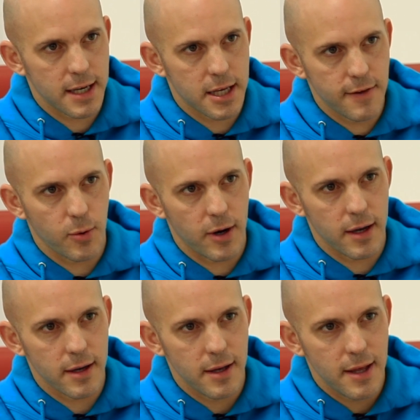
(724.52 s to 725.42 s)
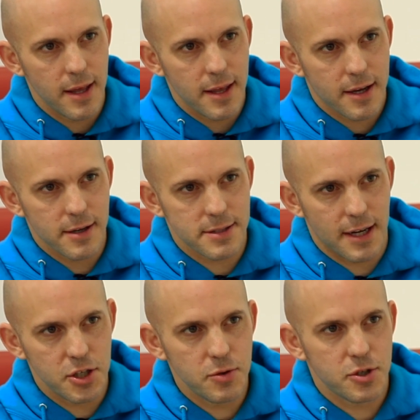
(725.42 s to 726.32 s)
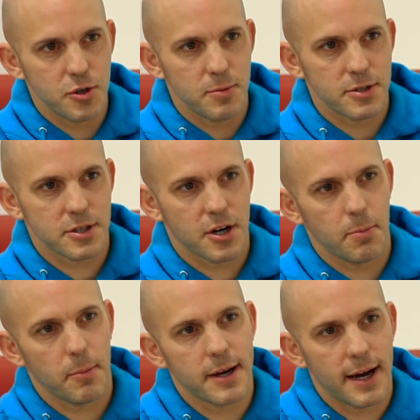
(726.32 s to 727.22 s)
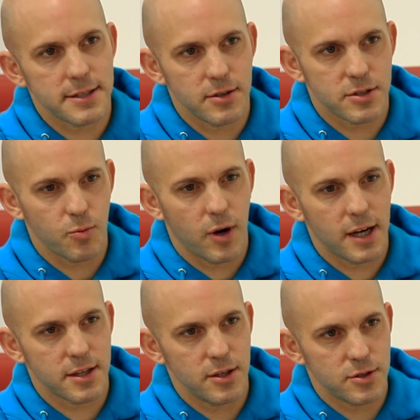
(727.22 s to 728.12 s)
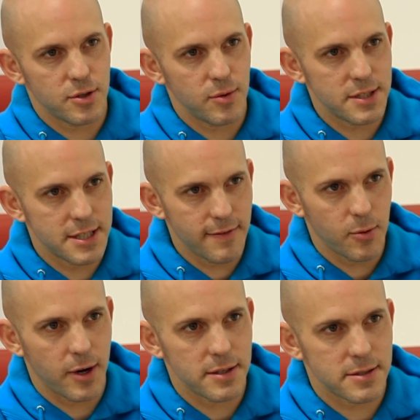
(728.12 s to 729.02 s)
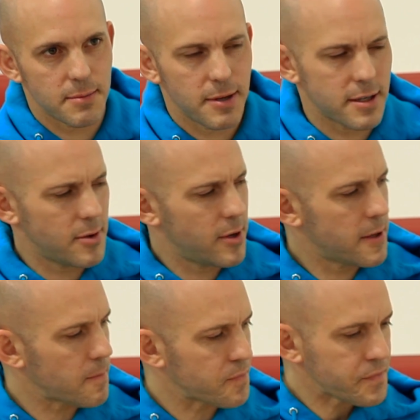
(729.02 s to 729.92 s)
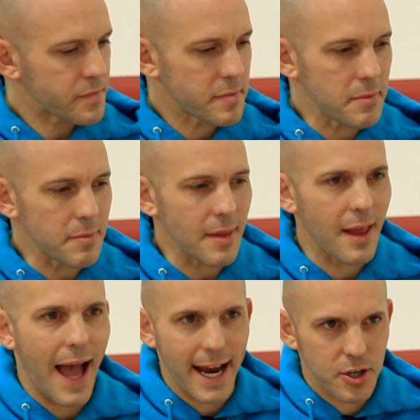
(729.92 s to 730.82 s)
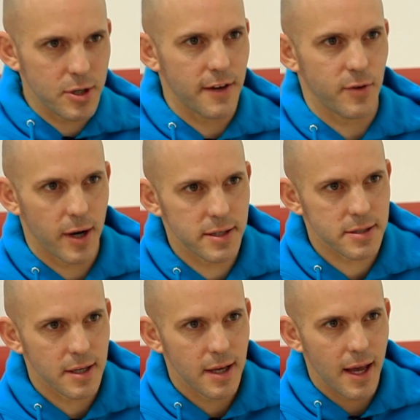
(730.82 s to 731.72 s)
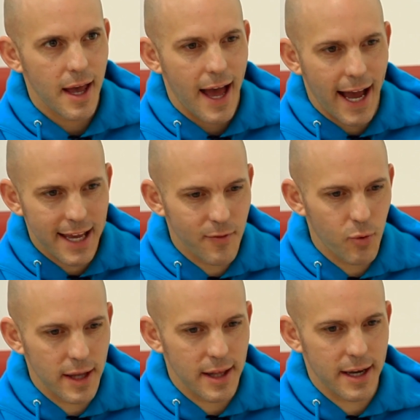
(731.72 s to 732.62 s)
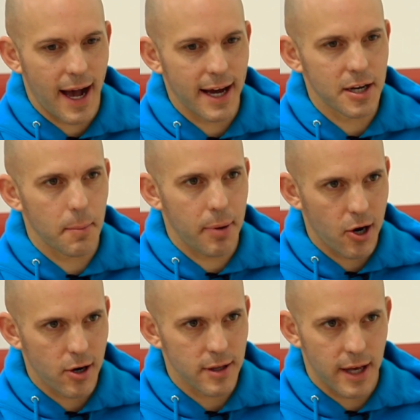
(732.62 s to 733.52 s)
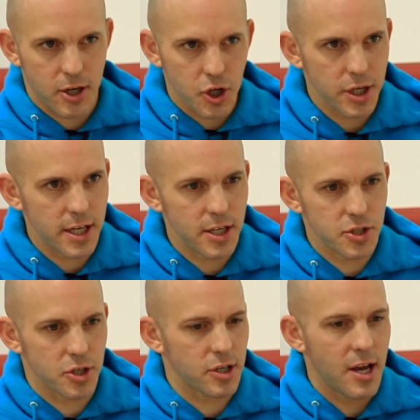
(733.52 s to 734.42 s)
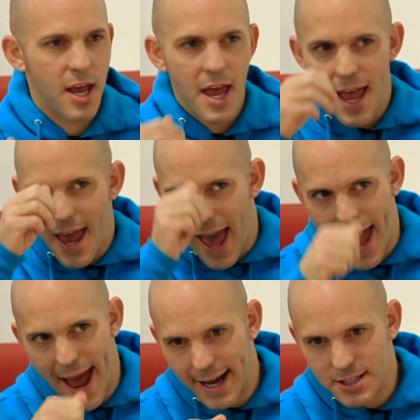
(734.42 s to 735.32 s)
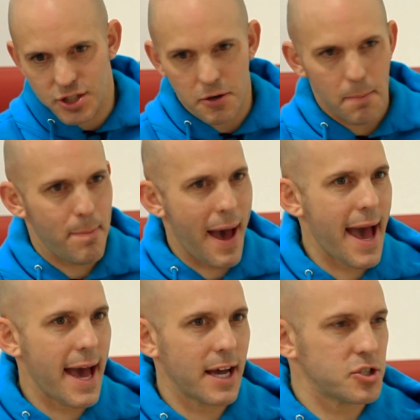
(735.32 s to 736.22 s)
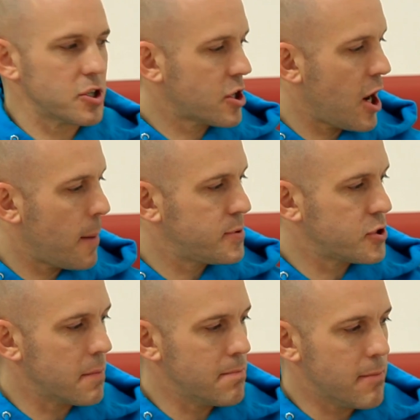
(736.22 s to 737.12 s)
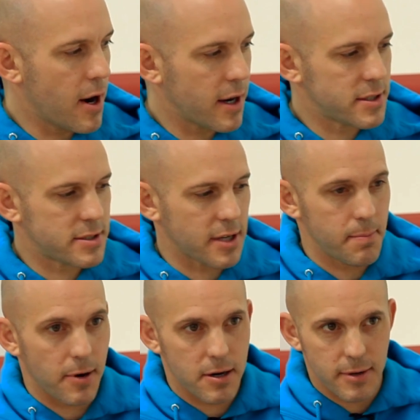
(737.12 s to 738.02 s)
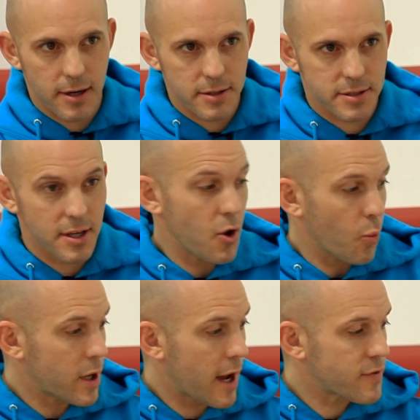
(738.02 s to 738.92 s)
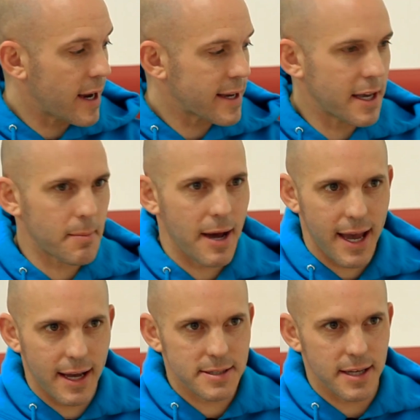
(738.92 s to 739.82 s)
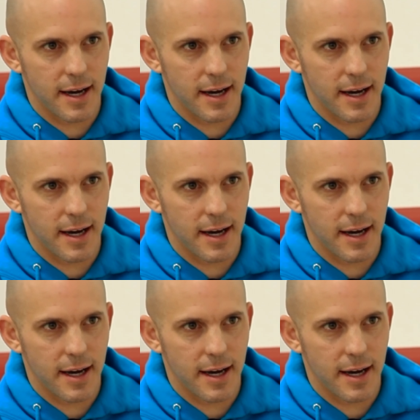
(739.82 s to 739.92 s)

and a giveaway. Because on YouTube, there's a couple of guys I used to watch that used to do these giveaways. I'm like, you know what? I can do giveaways. I can give away like Honda apparel, like hoodies or hats or bags or cups or mugs, Type R mugs, whatever I could get my hands